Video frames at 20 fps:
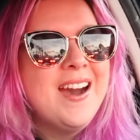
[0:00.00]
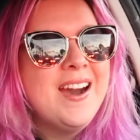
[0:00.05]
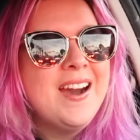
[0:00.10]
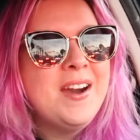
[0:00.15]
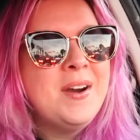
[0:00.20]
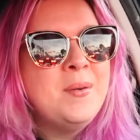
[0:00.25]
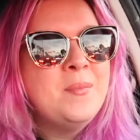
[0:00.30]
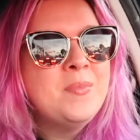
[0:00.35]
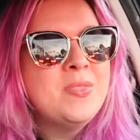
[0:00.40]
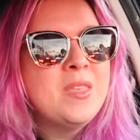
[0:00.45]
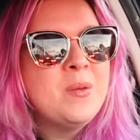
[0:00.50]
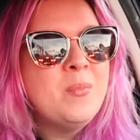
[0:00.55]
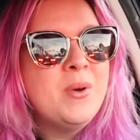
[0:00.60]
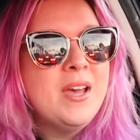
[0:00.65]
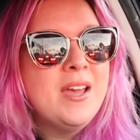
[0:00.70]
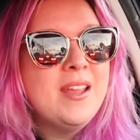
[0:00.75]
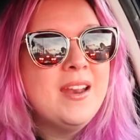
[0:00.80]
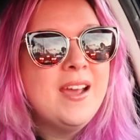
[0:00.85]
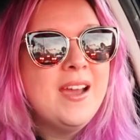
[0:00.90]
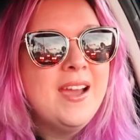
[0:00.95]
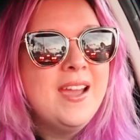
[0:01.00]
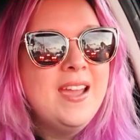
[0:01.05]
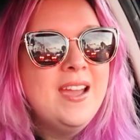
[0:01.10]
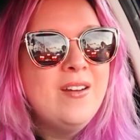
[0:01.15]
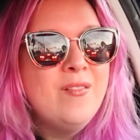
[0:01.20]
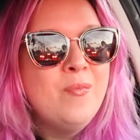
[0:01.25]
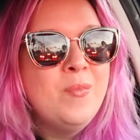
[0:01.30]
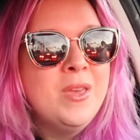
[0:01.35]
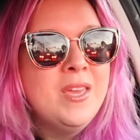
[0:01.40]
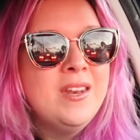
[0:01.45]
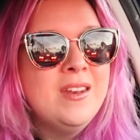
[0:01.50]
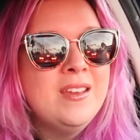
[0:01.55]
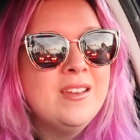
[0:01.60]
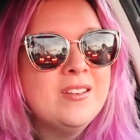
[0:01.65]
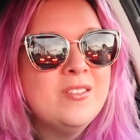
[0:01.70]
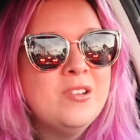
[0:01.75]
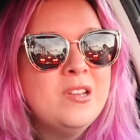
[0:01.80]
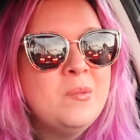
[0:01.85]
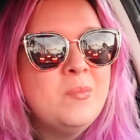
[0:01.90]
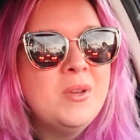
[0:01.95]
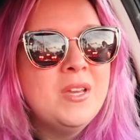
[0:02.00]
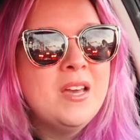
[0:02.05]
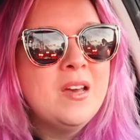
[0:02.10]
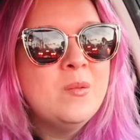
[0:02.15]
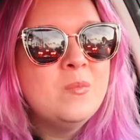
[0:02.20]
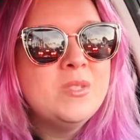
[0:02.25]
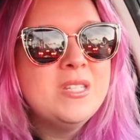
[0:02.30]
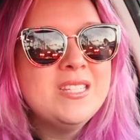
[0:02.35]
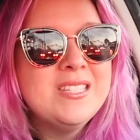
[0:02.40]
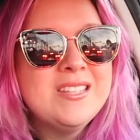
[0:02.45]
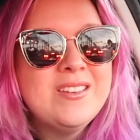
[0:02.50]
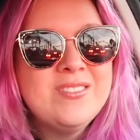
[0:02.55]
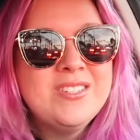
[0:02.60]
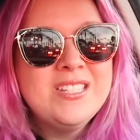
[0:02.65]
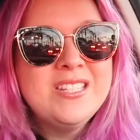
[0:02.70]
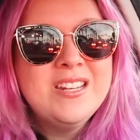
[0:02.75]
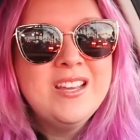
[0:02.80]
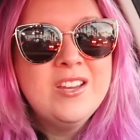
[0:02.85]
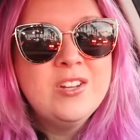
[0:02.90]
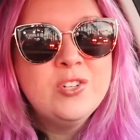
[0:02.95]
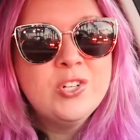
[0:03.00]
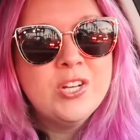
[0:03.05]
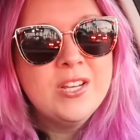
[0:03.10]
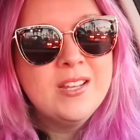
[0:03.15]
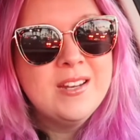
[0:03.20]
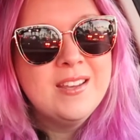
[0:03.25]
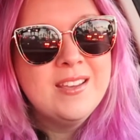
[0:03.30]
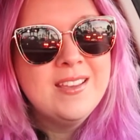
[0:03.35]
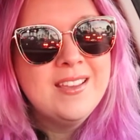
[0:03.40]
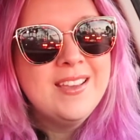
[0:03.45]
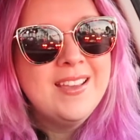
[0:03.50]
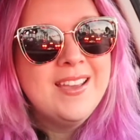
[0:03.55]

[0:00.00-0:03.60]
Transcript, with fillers: Um, but I have been creeping up to 1700